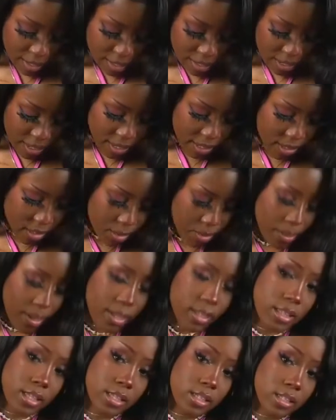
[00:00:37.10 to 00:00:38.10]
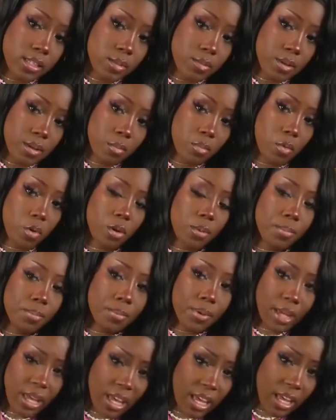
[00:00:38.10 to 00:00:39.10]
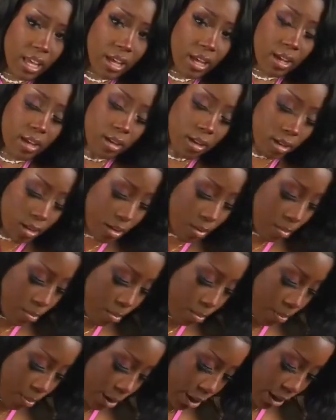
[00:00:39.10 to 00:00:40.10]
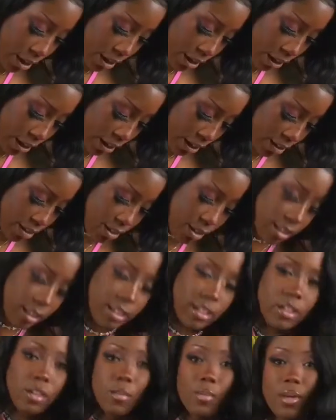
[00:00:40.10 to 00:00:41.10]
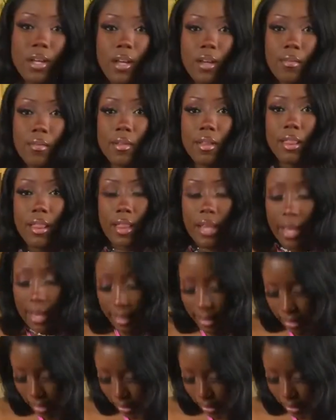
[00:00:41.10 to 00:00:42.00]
expect this to be more pink, but it's a little bit of a lilac